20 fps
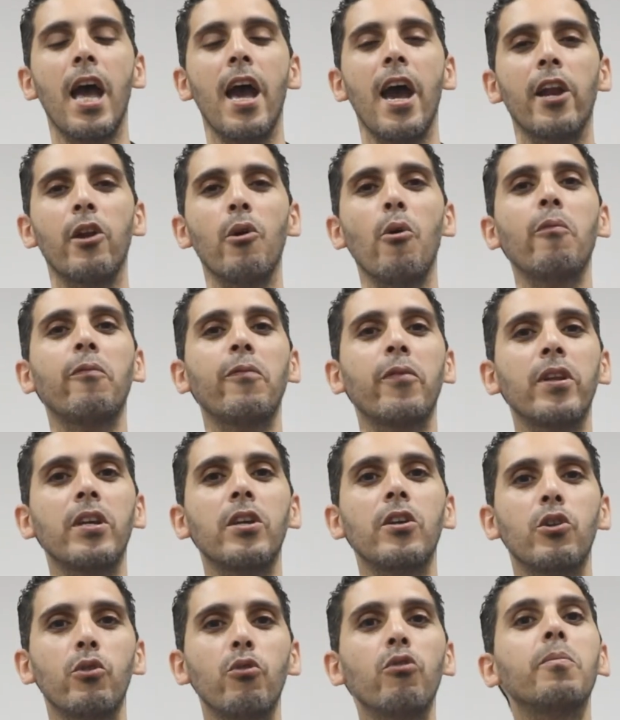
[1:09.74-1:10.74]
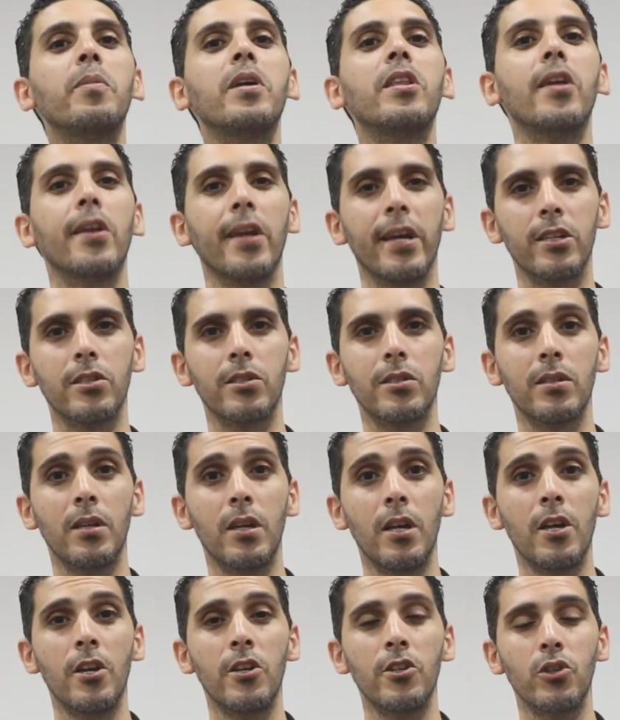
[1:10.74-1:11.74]
and hopefully you will be the next.
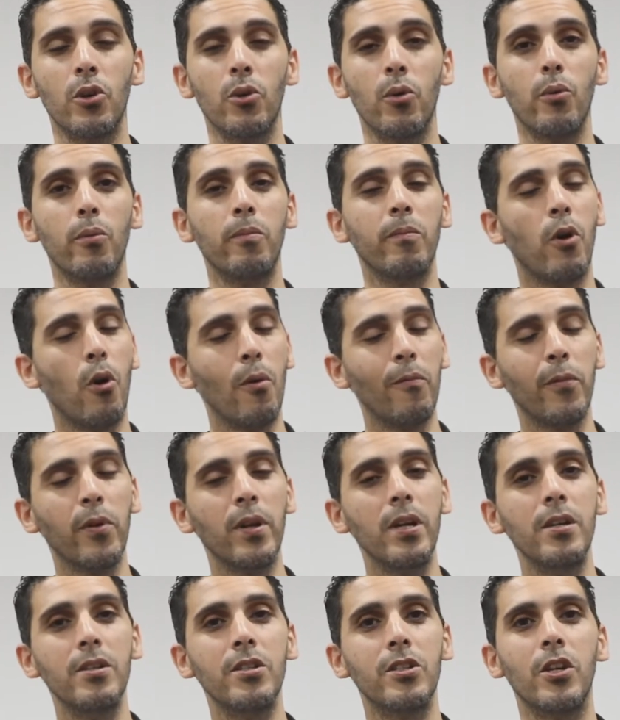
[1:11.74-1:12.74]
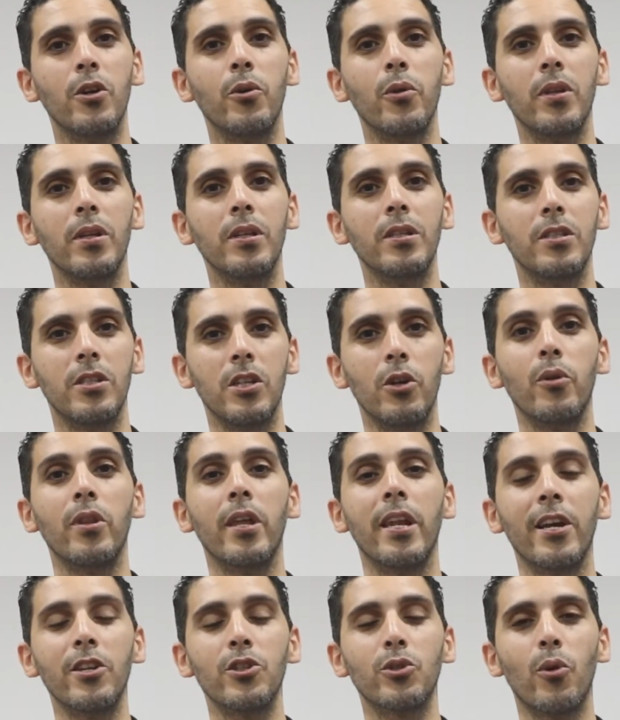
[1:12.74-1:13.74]
So hopefully see you in the
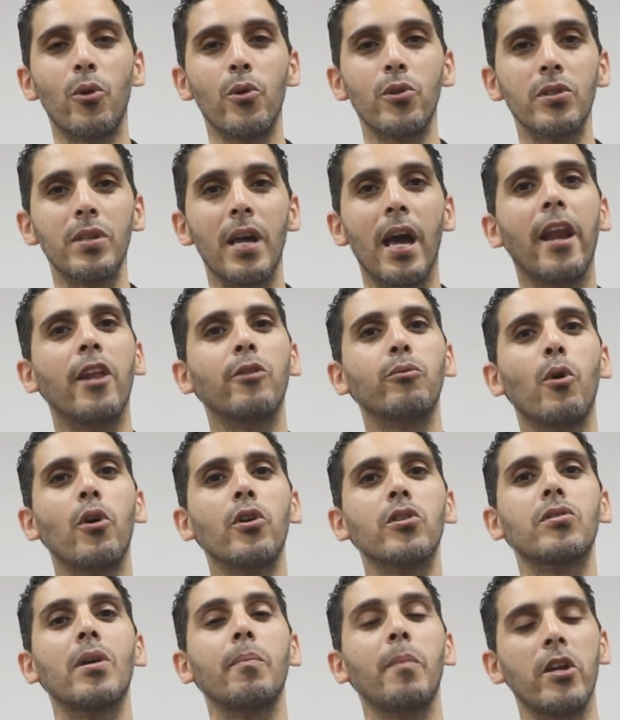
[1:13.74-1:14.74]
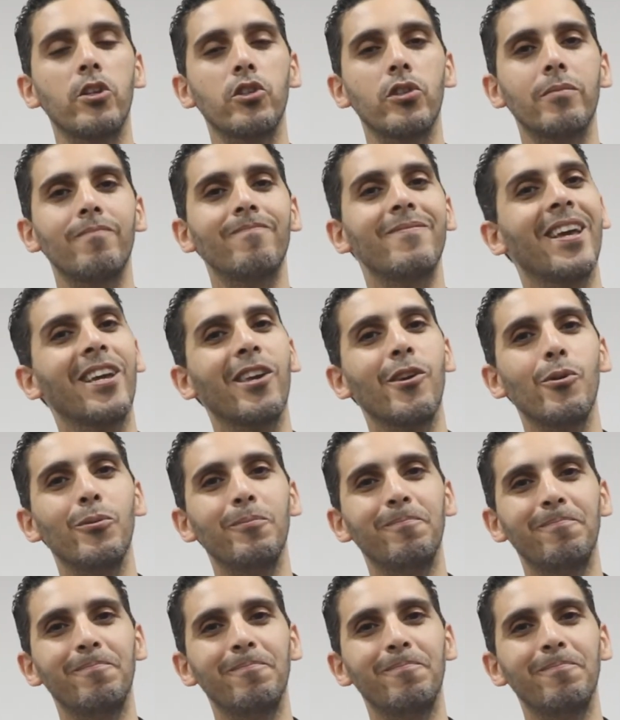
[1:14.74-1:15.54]
next course, and it was a pleasure. Thank you.